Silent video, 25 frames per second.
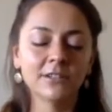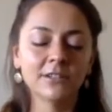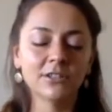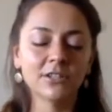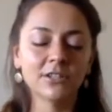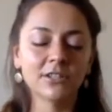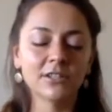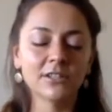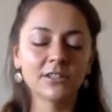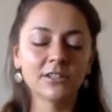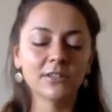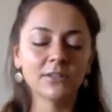
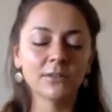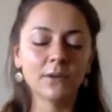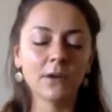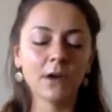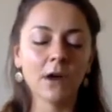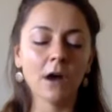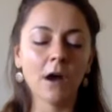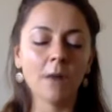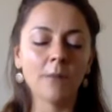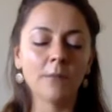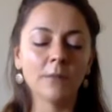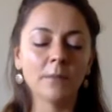just to
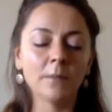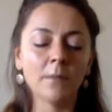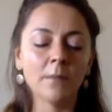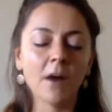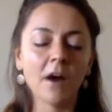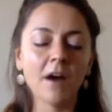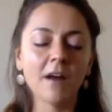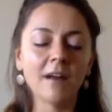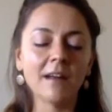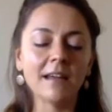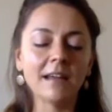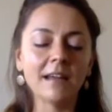calm the
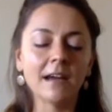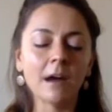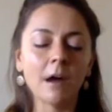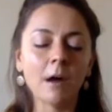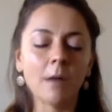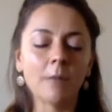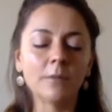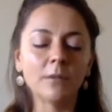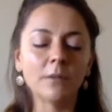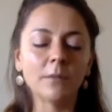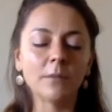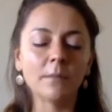body,
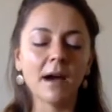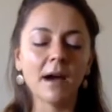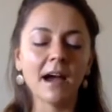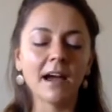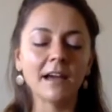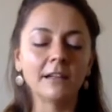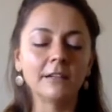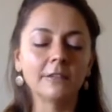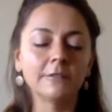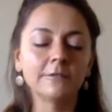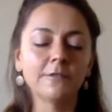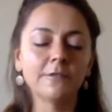calm the
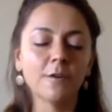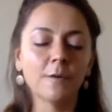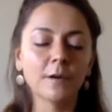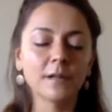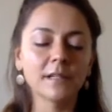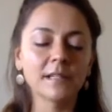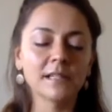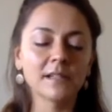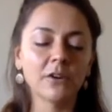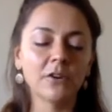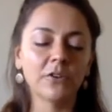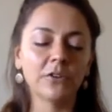mind,
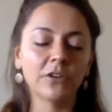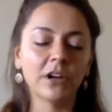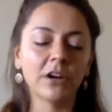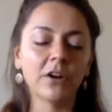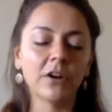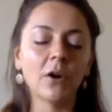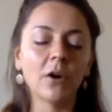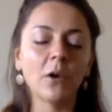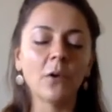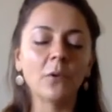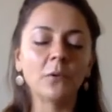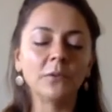focus on
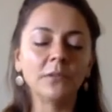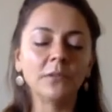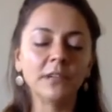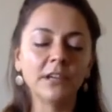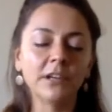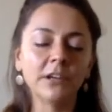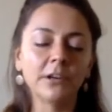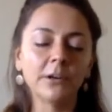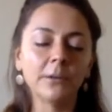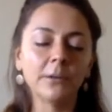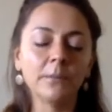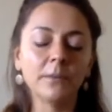our own
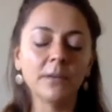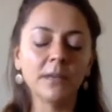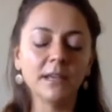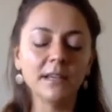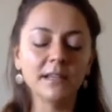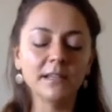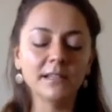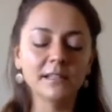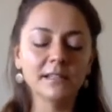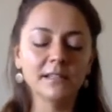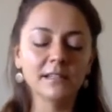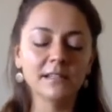inner
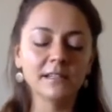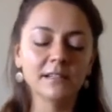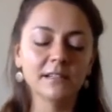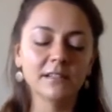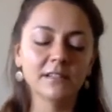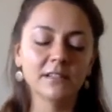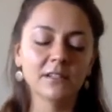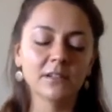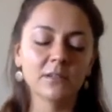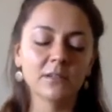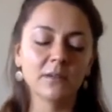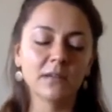peace
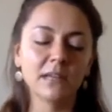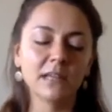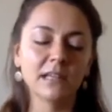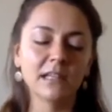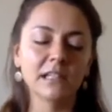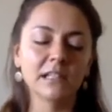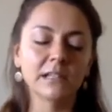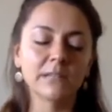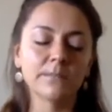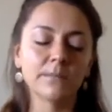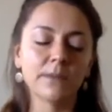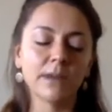so we can
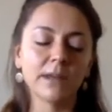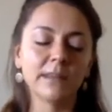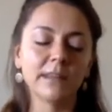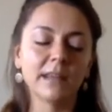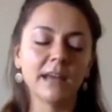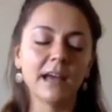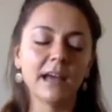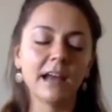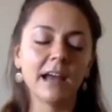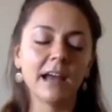spread that